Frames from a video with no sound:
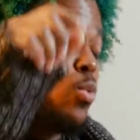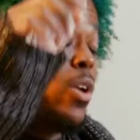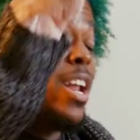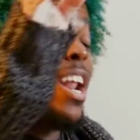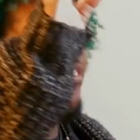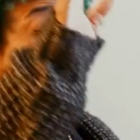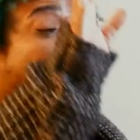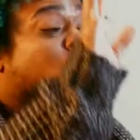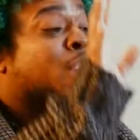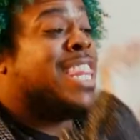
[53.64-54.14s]

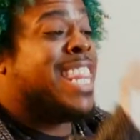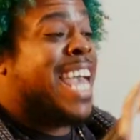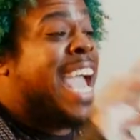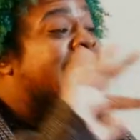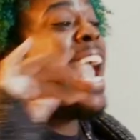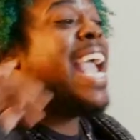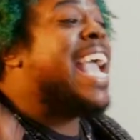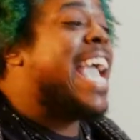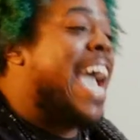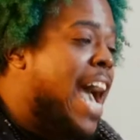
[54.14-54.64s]
whatever
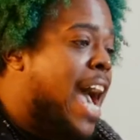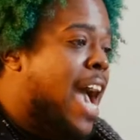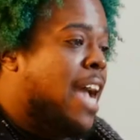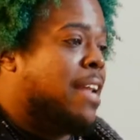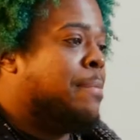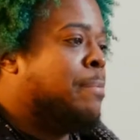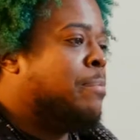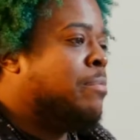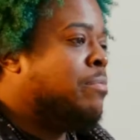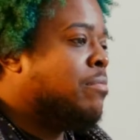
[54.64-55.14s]
they got
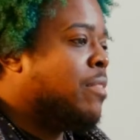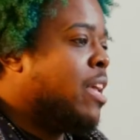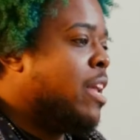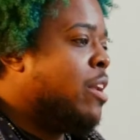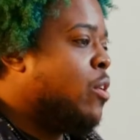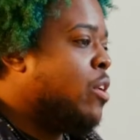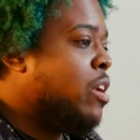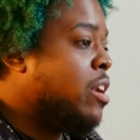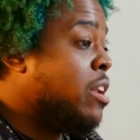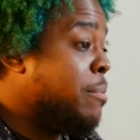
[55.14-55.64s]
in
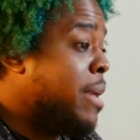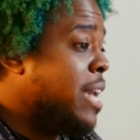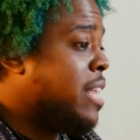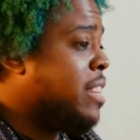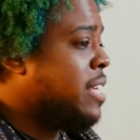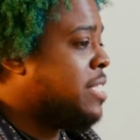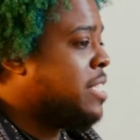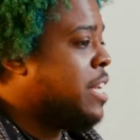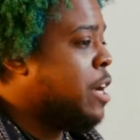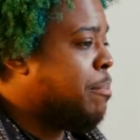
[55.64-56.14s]
order to make
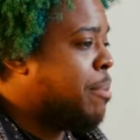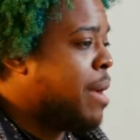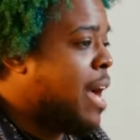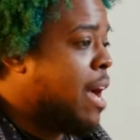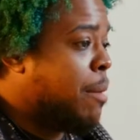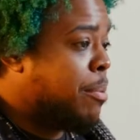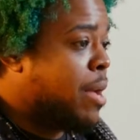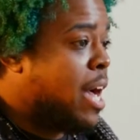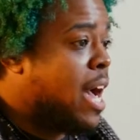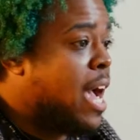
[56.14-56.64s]
this here
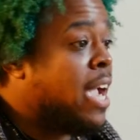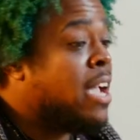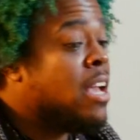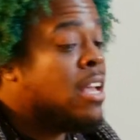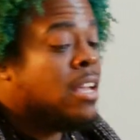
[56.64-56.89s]
pot pie.